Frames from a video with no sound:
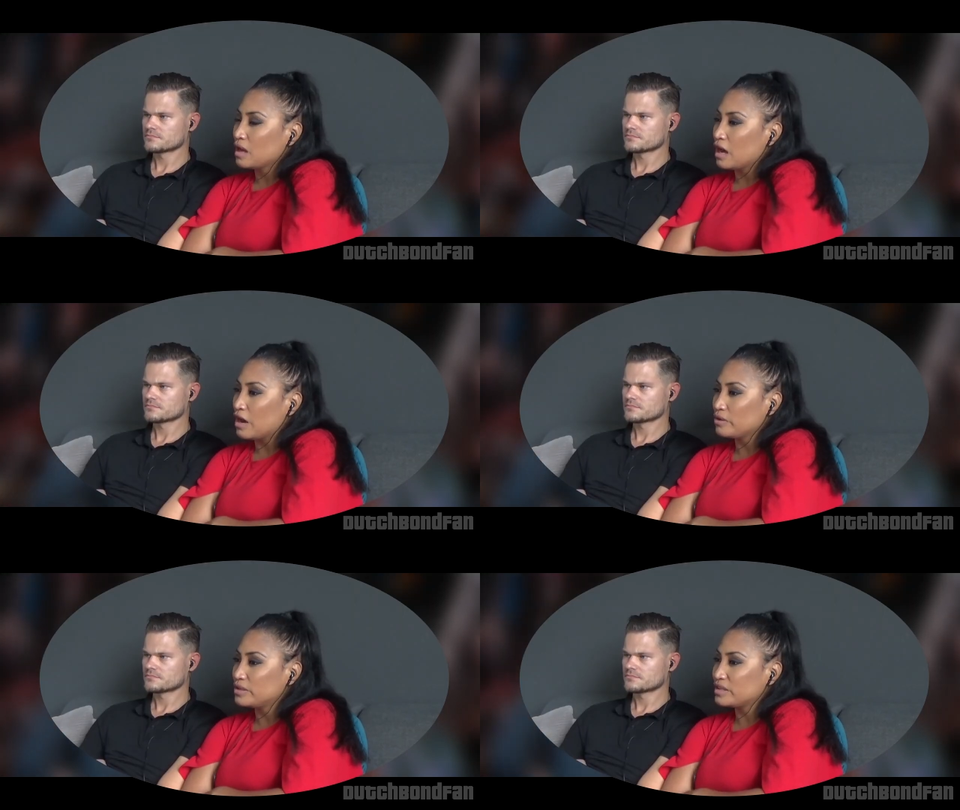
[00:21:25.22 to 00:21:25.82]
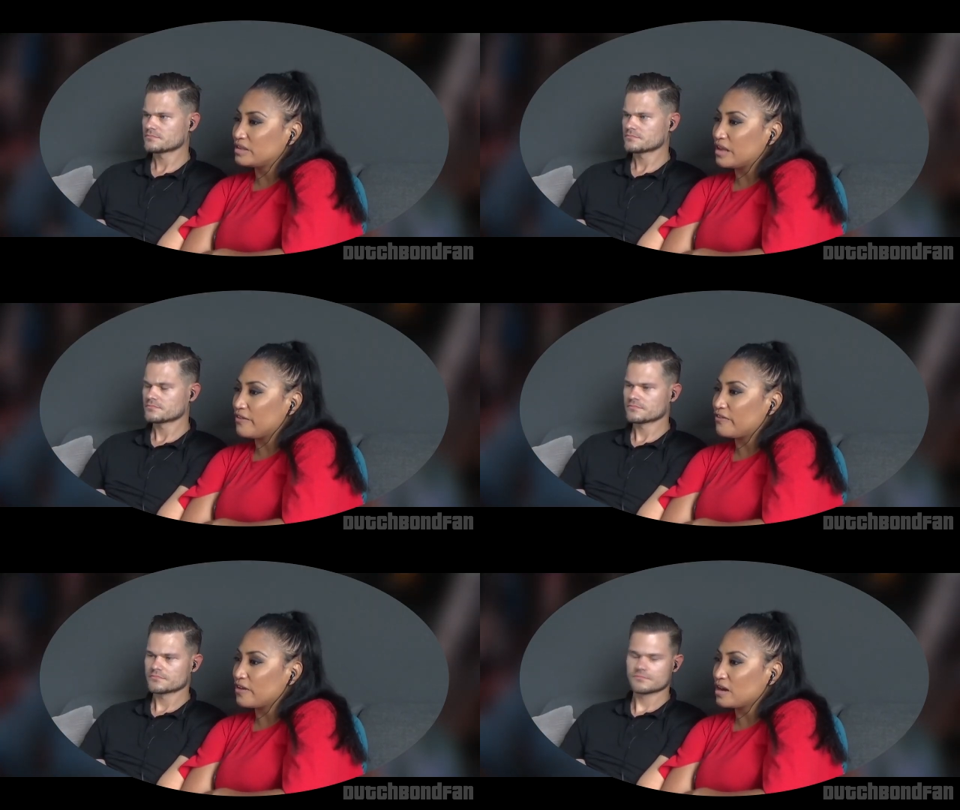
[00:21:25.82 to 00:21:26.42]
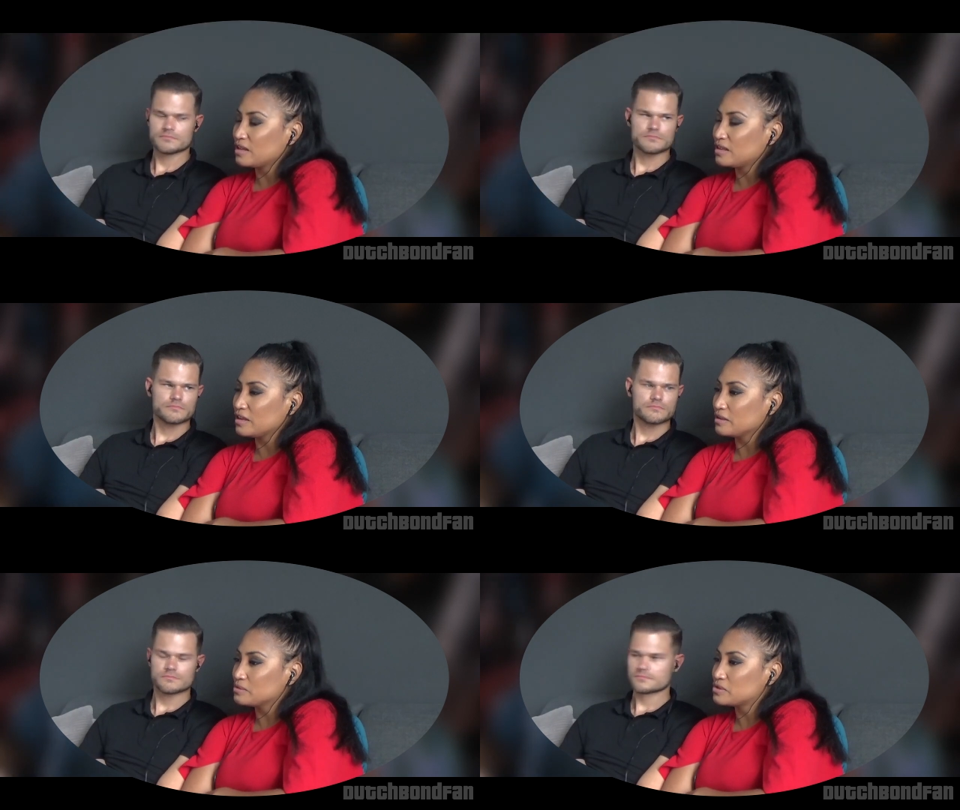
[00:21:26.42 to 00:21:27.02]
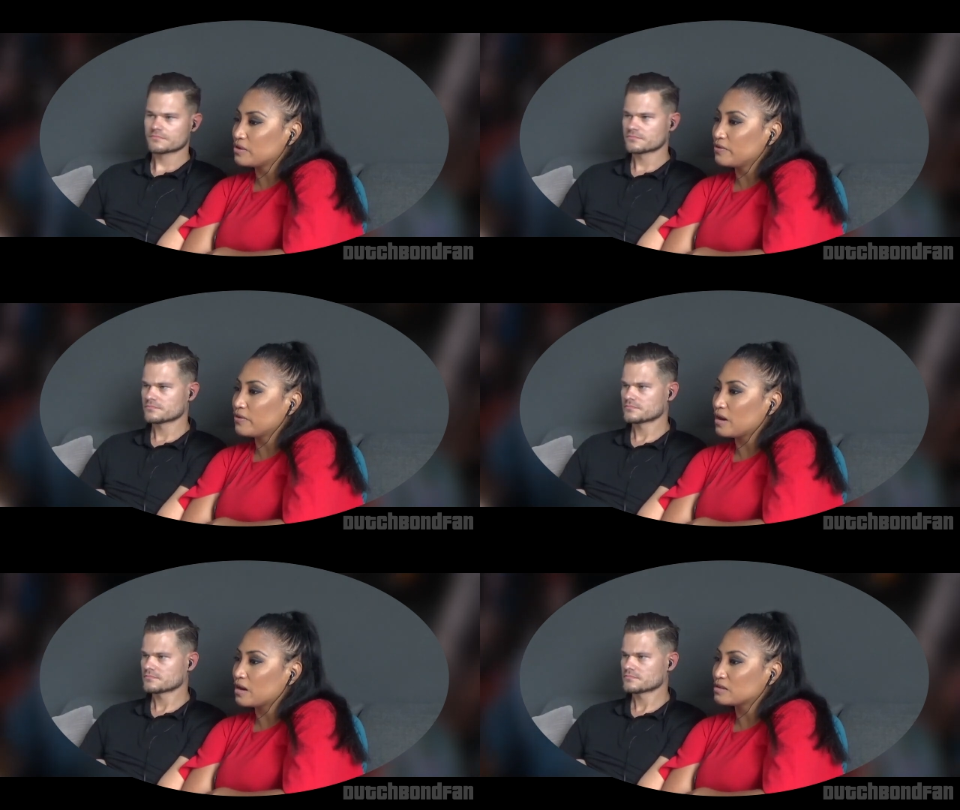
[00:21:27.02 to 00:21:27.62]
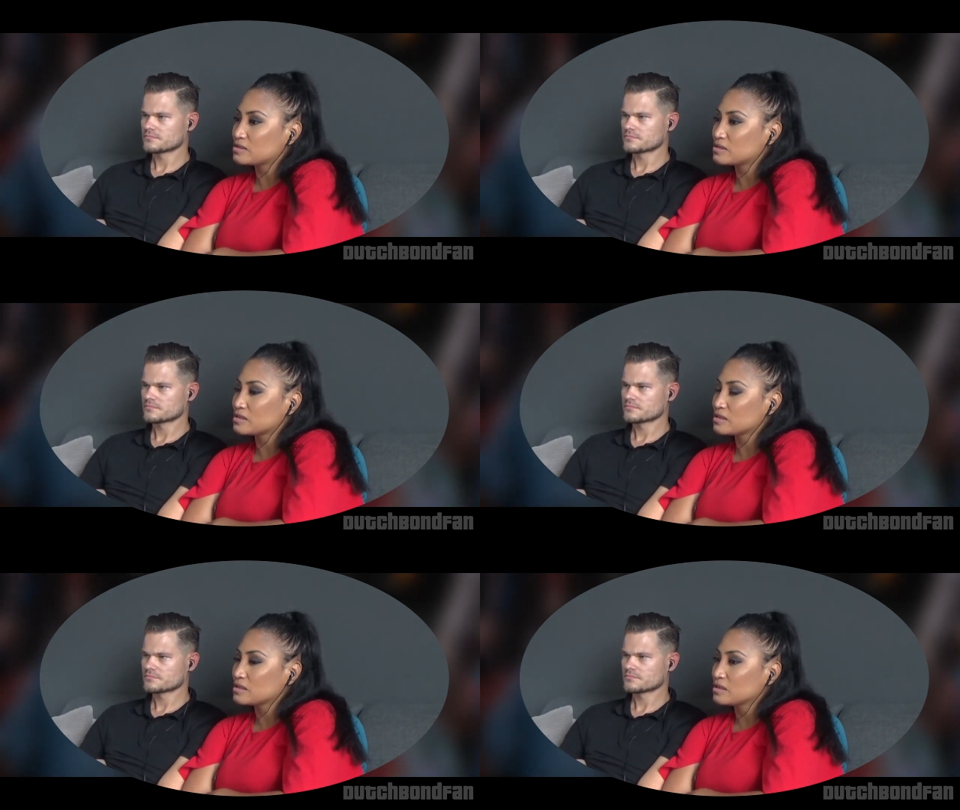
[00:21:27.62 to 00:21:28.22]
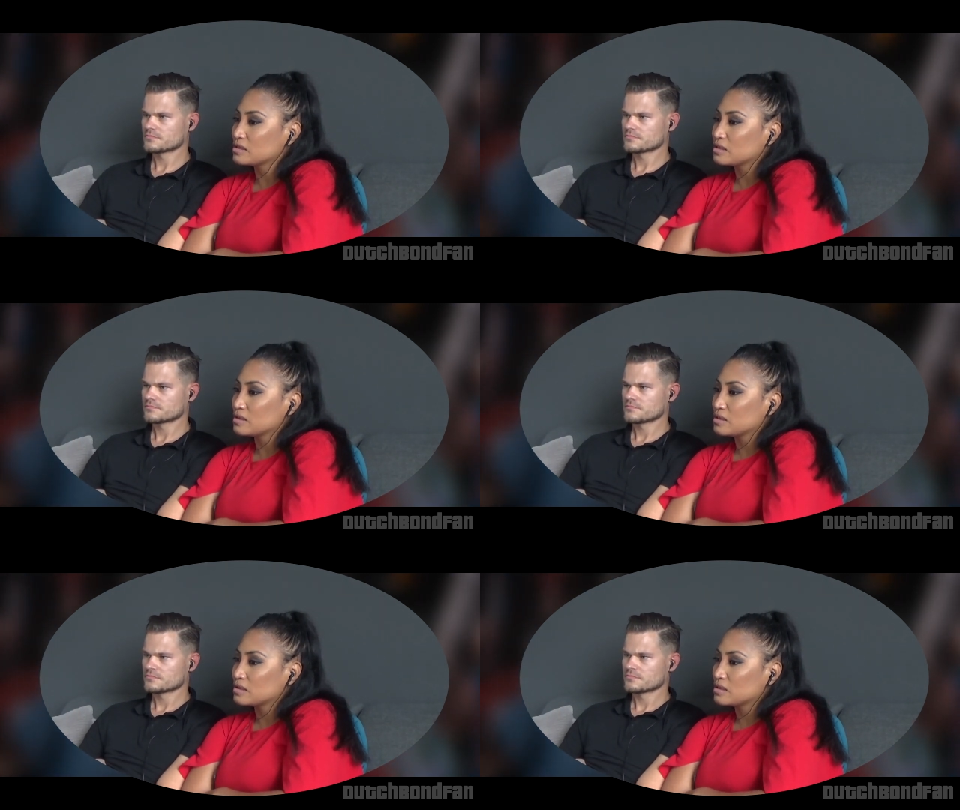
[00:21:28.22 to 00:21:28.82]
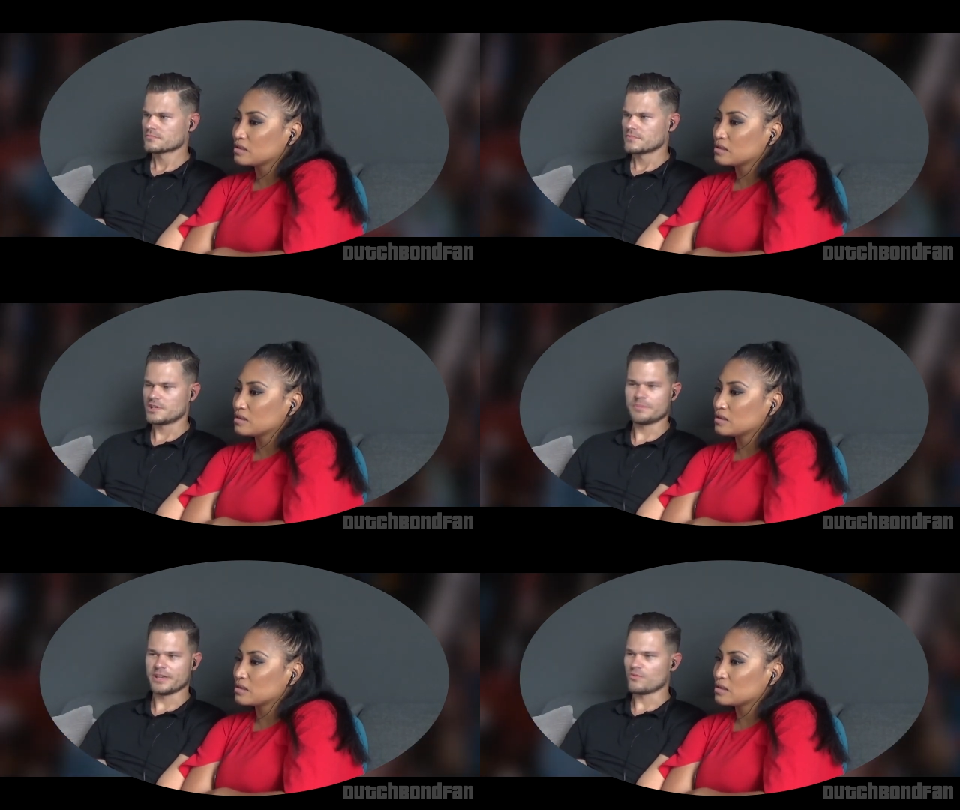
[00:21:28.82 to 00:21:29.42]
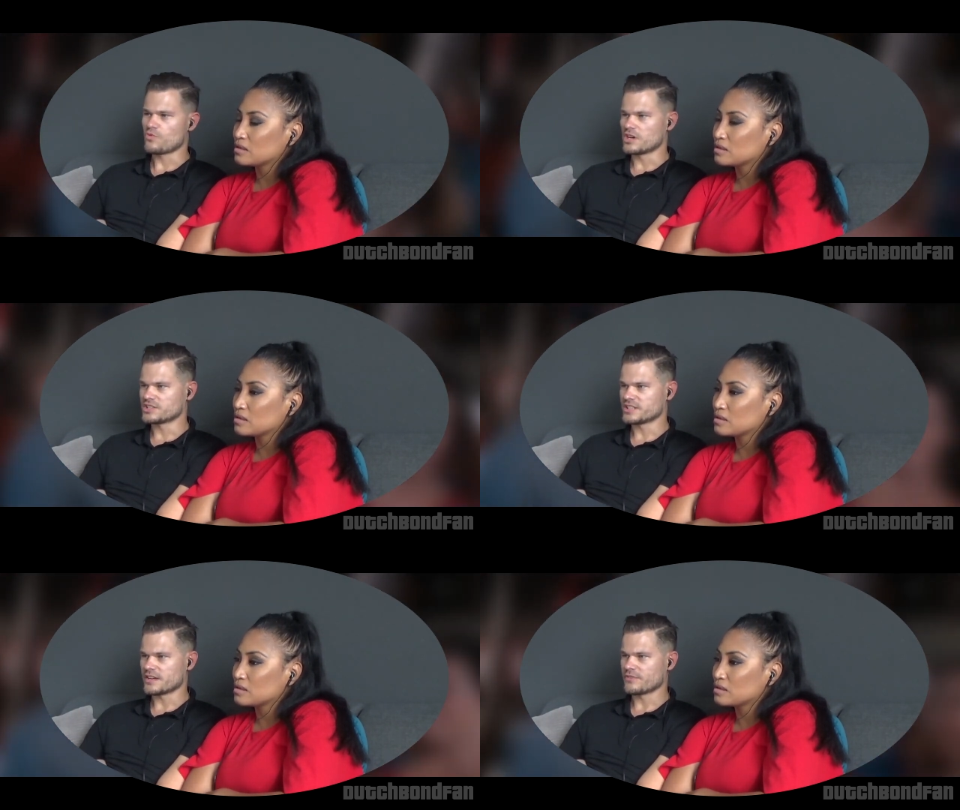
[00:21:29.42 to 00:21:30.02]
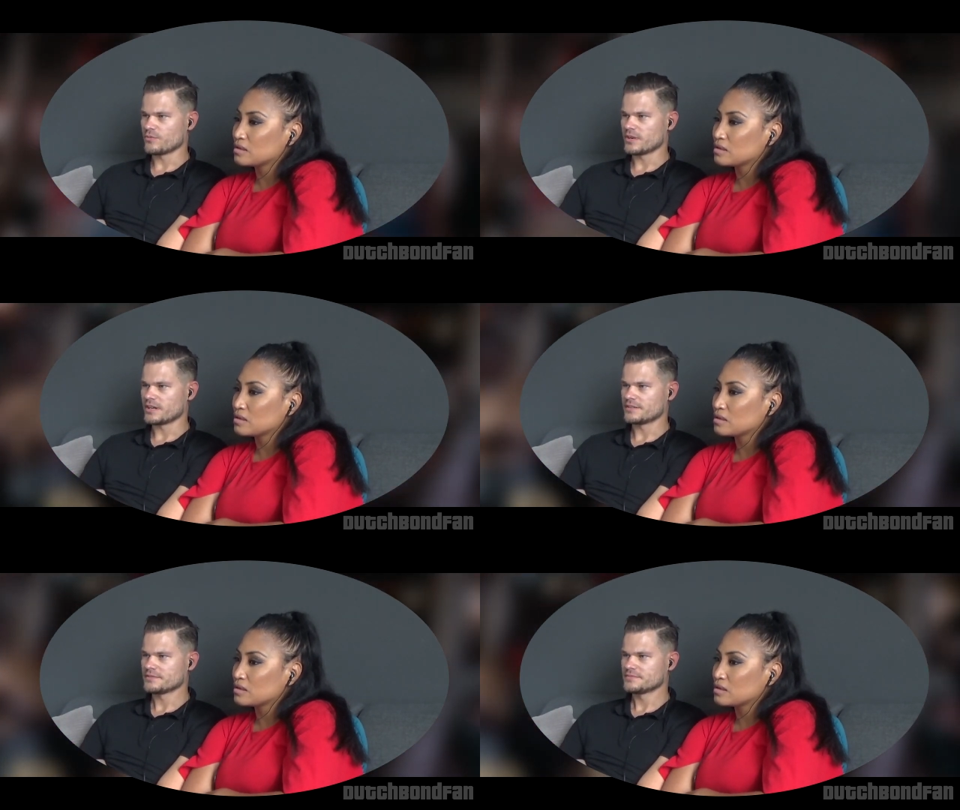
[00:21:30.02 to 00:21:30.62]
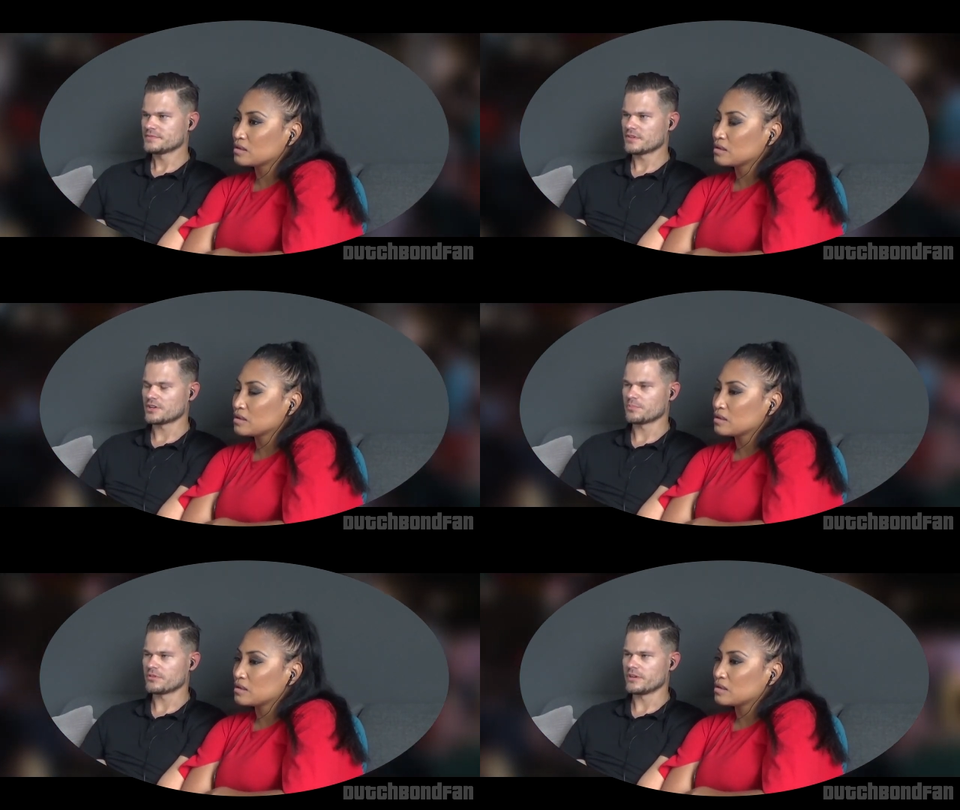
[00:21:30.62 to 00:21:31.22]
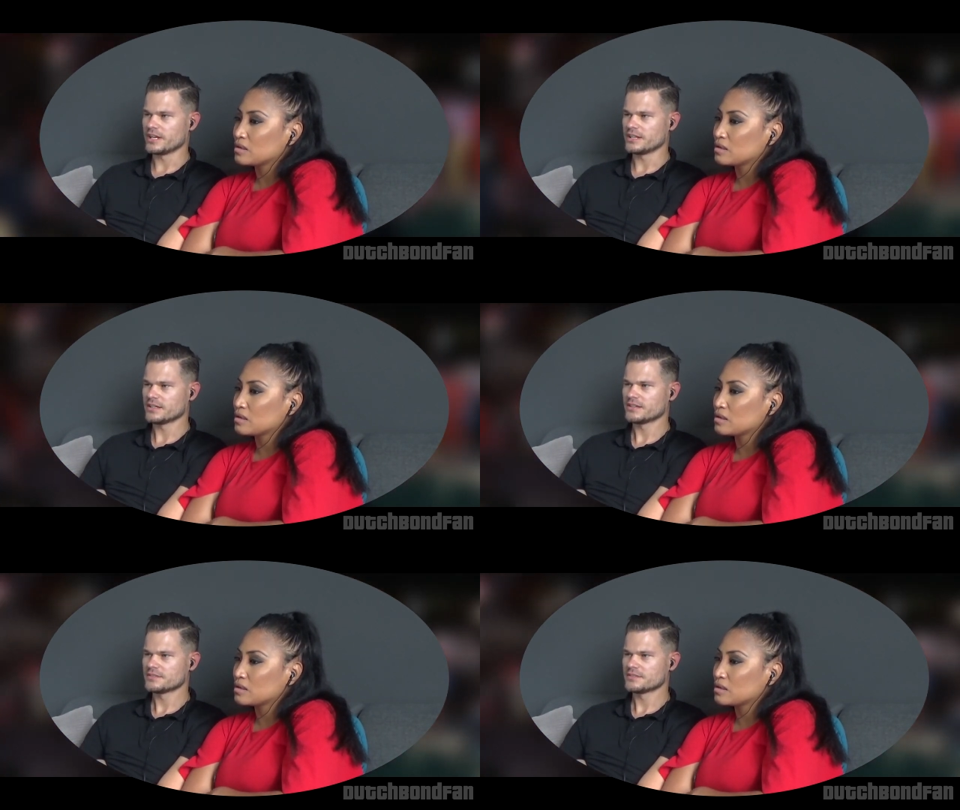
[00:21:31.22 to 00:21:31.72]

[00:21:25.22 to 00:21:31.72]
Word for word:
Speaker 1: How did they find him so fast?
Speaker 2: He's being watched everywhere on the parade.